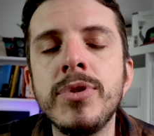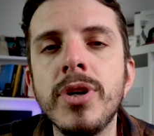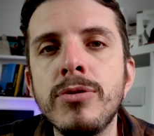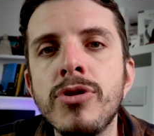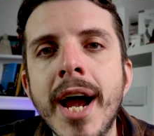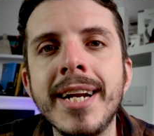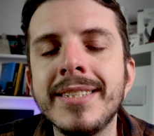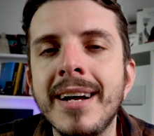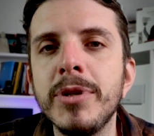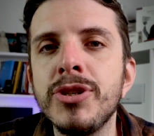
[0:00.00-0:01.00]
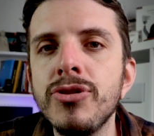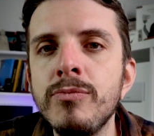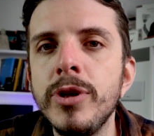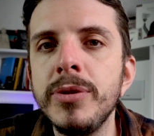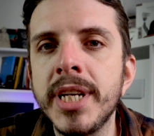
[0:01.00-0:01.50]
So try and establish
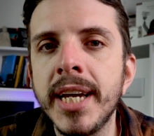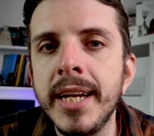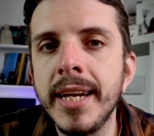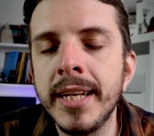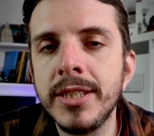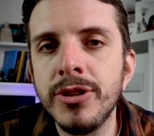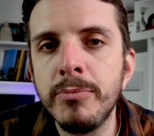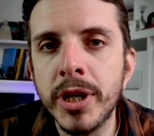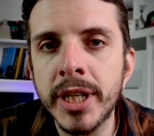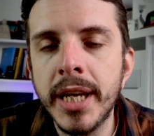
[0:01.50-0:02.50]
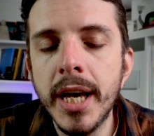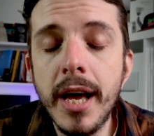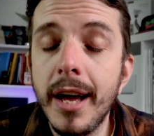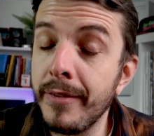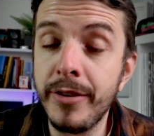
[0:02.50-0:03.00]
some routine into your body.
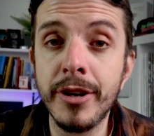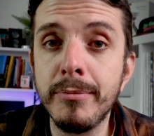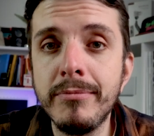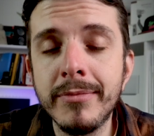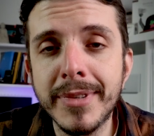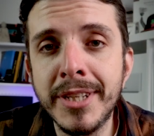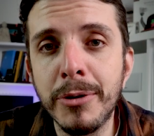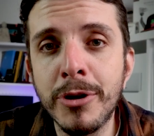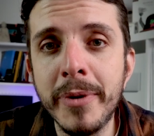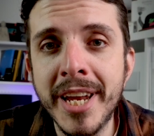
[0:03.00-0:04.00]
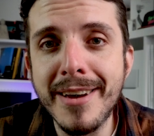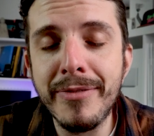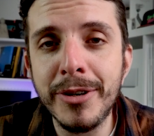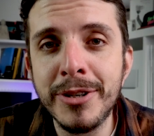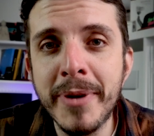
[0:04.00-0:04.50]
If you're, you know, coming here
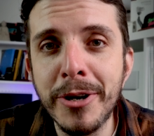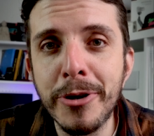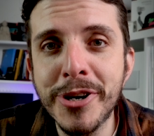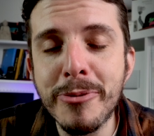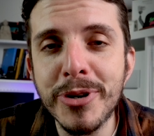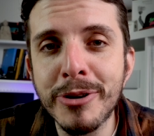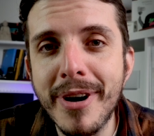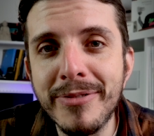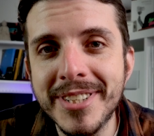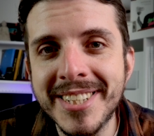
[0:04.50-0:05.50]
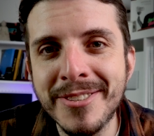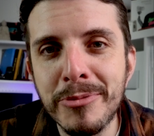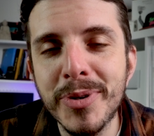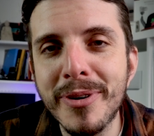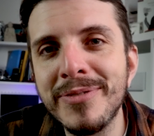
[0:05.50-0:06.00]
for as many audiobook
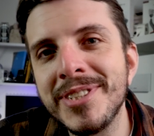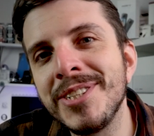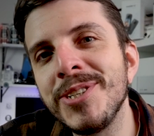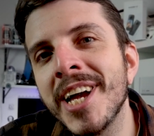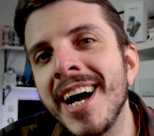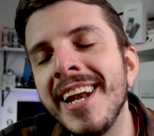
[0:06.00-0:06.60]
references or book references as you